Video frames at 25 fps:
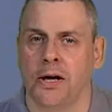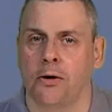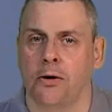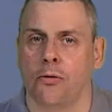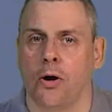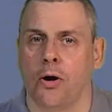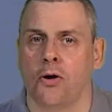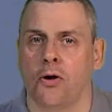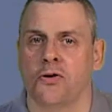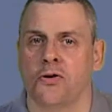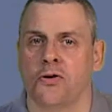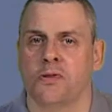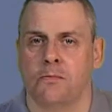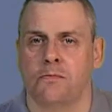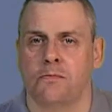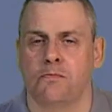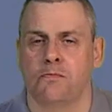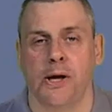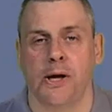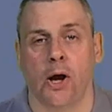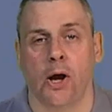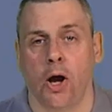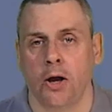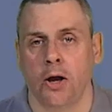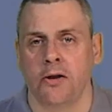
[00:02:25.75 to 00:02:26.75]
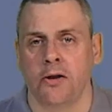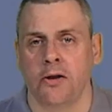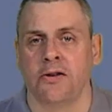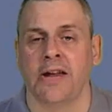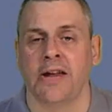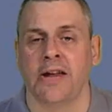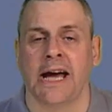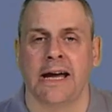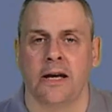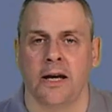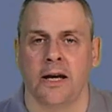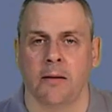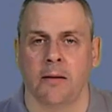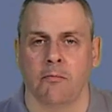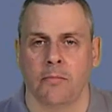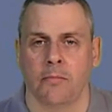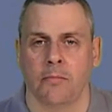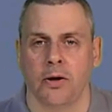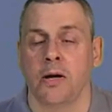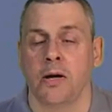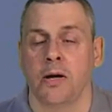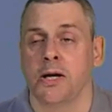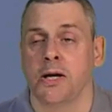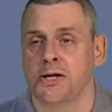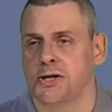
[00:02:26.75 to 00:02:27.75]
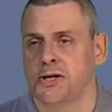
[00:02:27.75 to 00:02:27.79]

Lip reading: grows beyond that number,